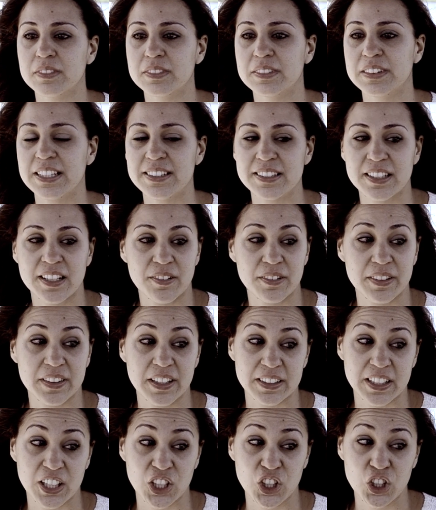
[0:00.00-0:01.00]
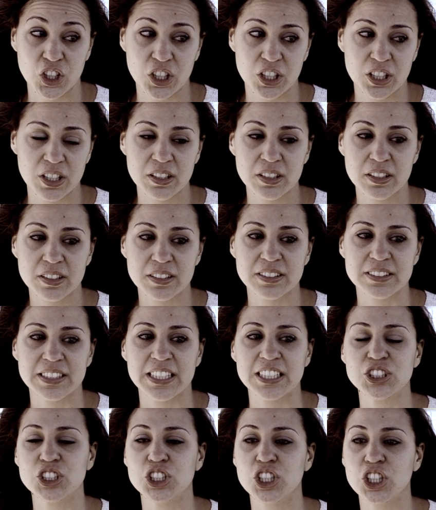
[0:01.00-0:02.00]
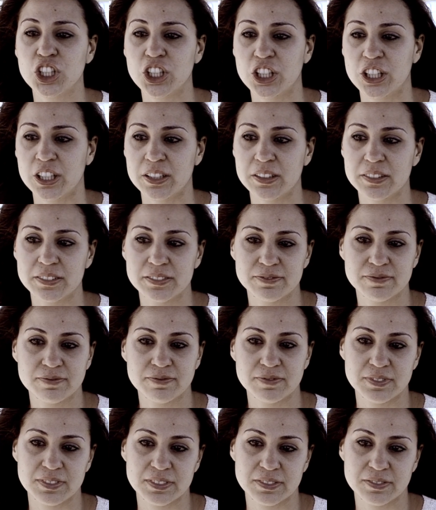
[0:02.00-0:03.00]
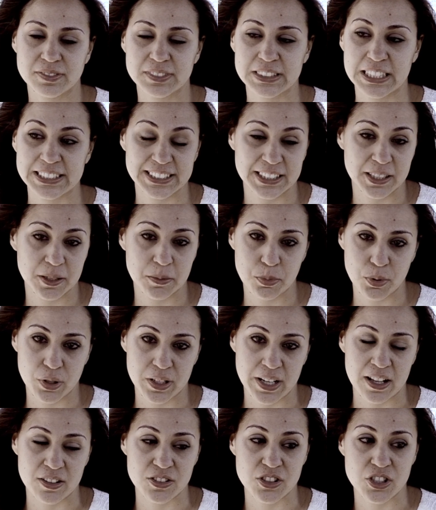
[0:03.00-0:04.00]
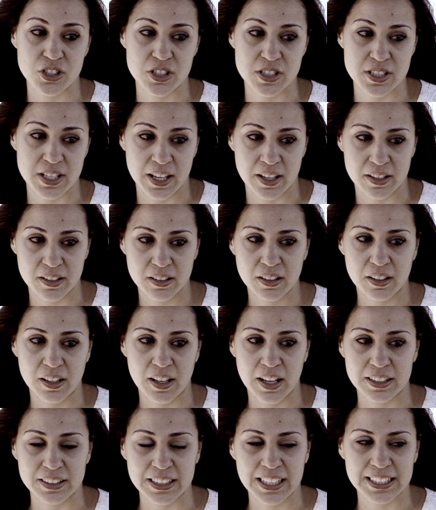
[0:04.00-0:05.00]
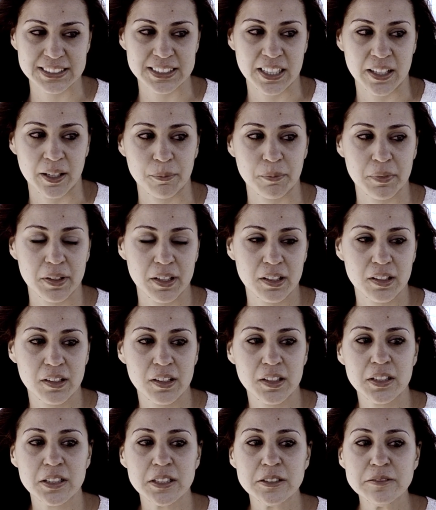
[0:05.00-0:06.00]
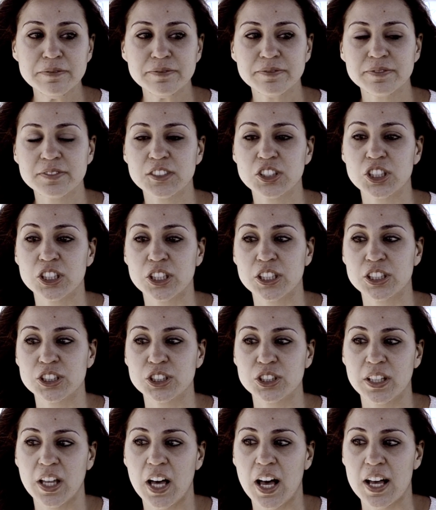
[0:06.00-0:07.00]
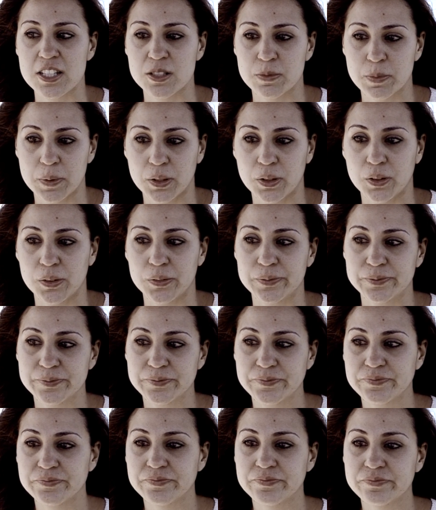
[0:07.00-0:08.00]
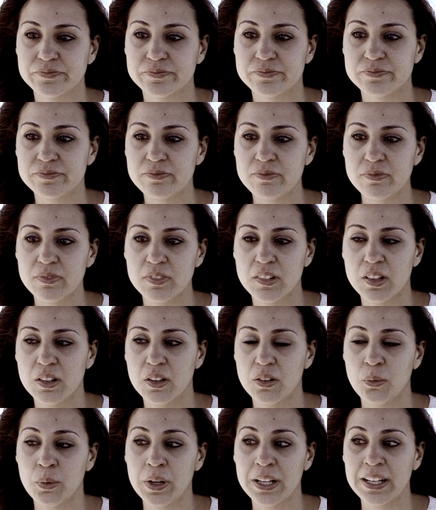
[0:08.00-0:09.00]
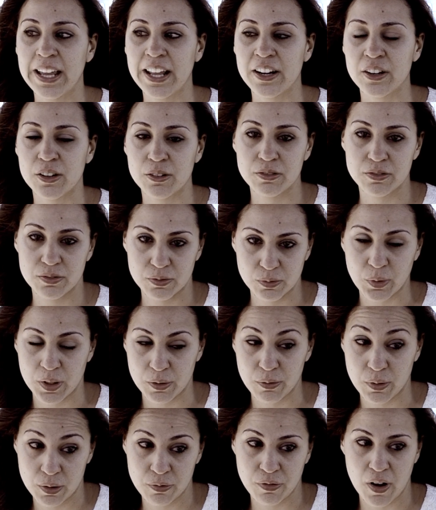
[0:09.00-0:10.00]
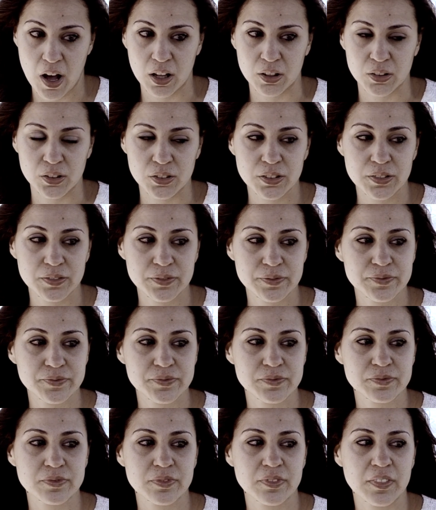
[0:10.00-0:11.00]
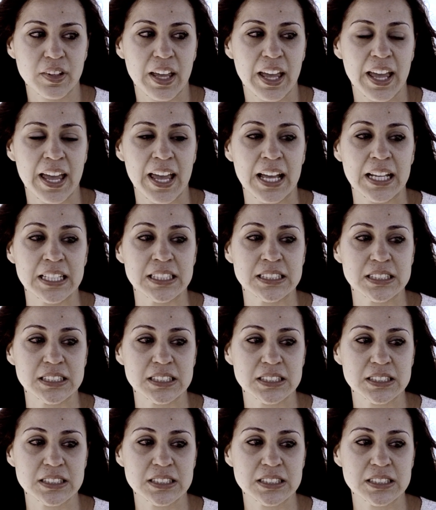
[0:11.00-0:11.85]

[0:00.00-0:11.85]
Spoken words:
They did everything they could. They took her. They didn't pronounce her dead at that time. Took her to the hospital. We followed, and